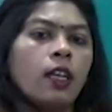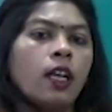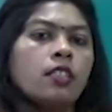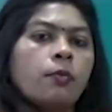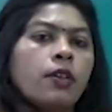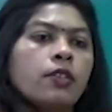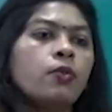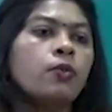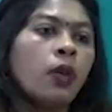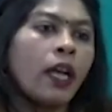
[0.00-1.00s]
the person
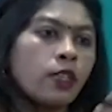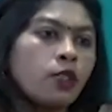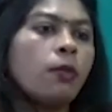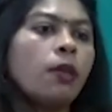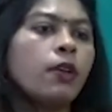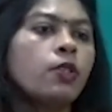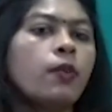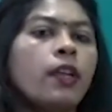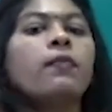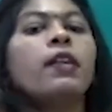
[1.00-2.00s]
who has to be
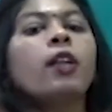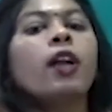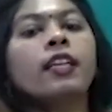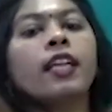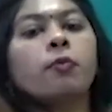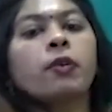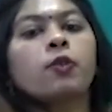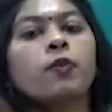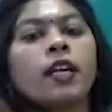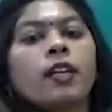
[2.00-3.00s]
persuaded will not get
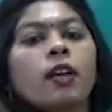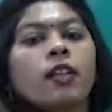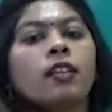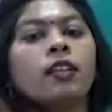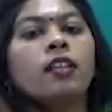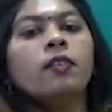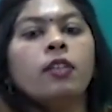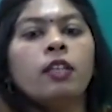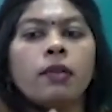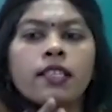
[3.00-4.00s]
persuaded at all.
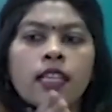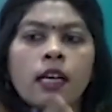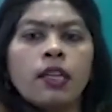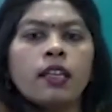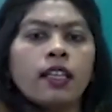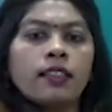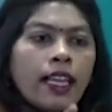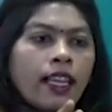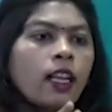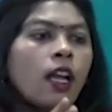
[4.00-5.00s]
Will be stubborn as
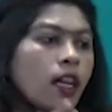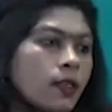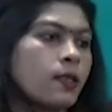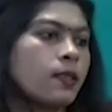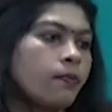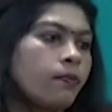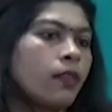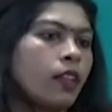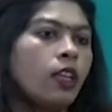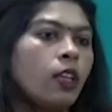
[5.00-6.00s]
like an ox.
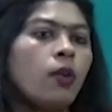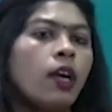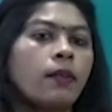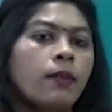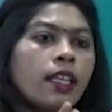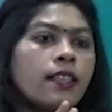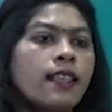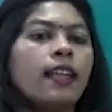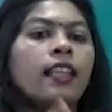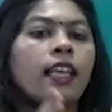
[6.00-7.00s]
Whatever they
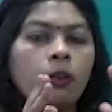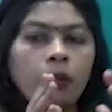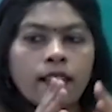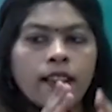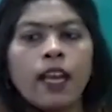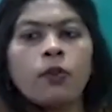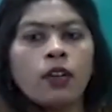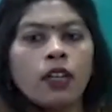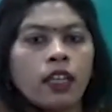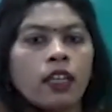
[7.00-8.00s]
said, they will be in there
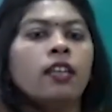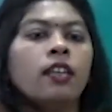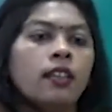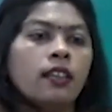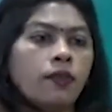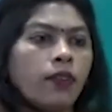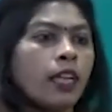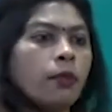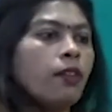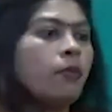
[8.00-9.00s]
only. The
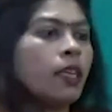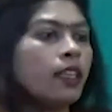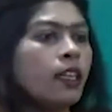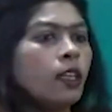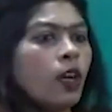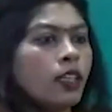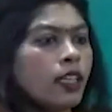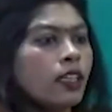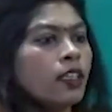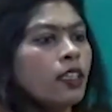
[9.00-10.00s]
fight between mother and
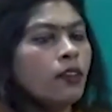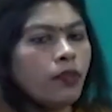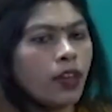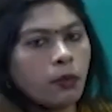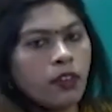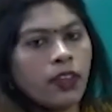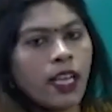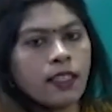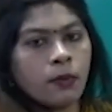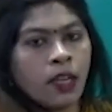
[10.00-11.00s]
daughter, fight between
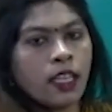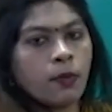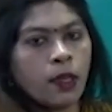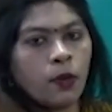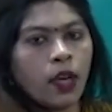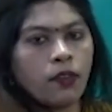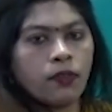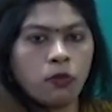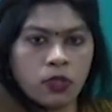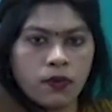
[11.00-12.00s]
husband and wife,
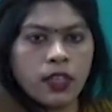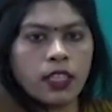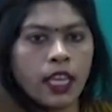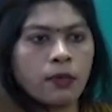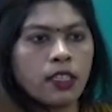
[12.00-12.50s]
most of all times it